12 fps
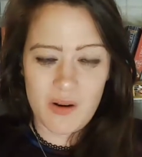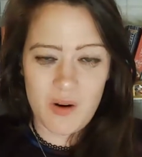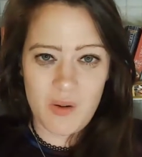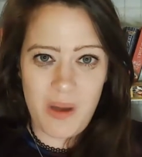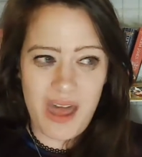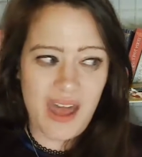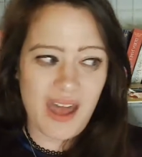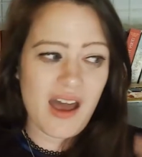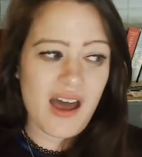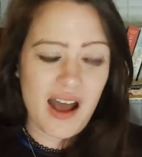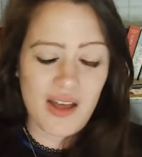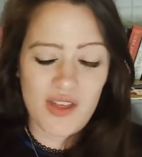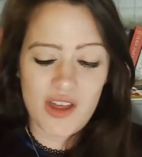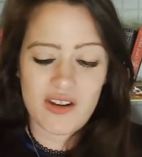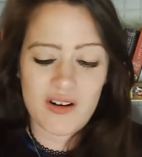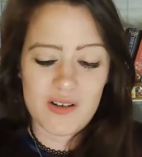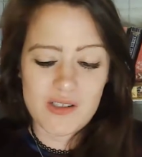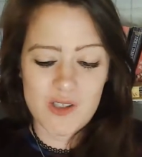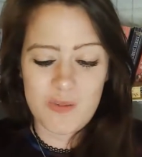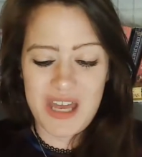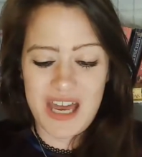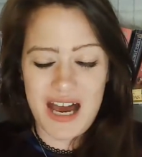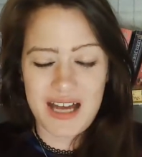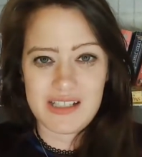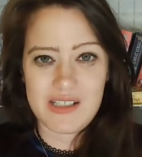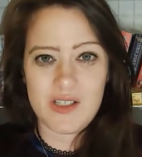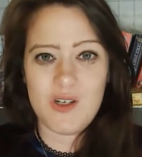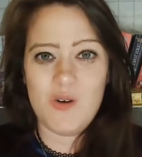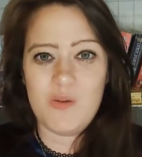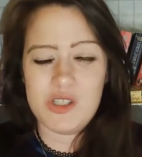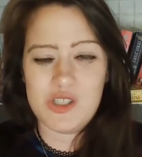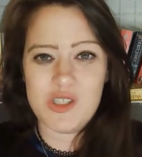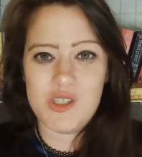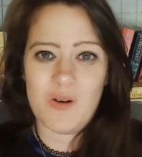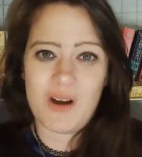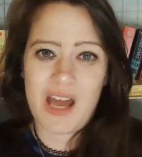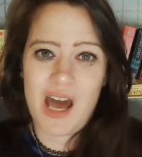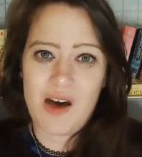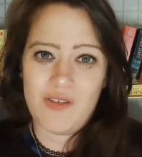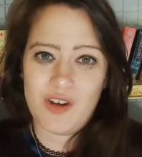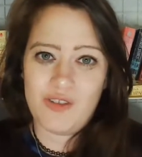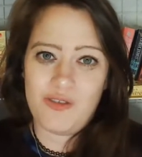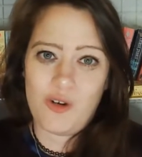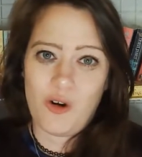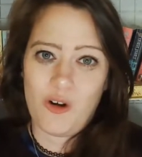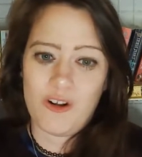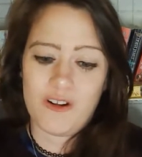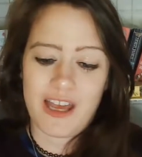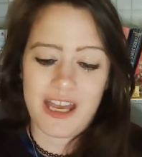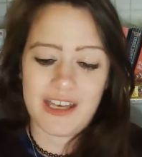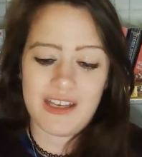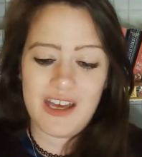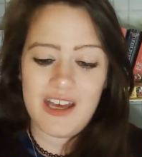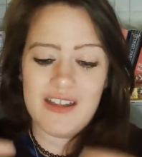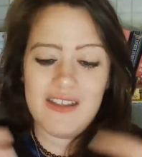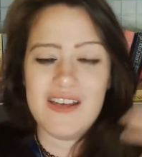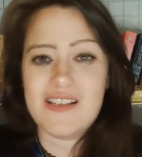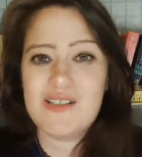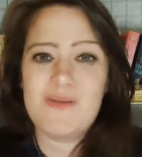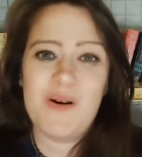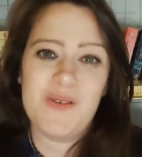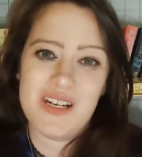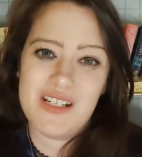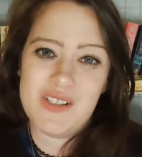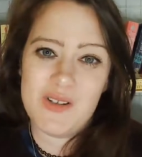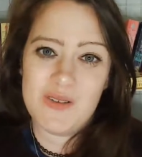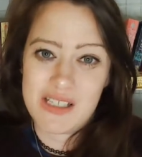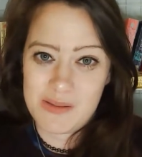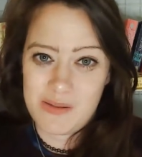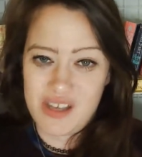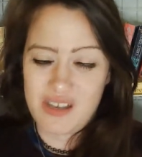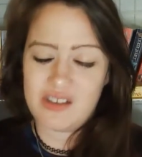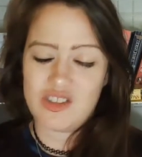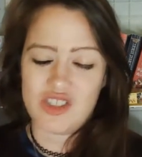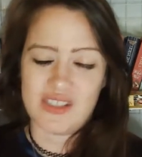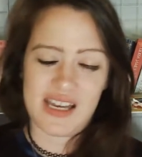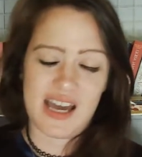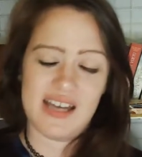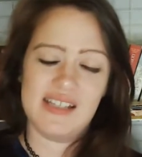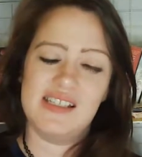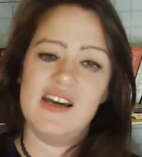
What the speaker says: away. I think that it'll still be added to. We just don't have a full, this is what we're going to do this week just yet.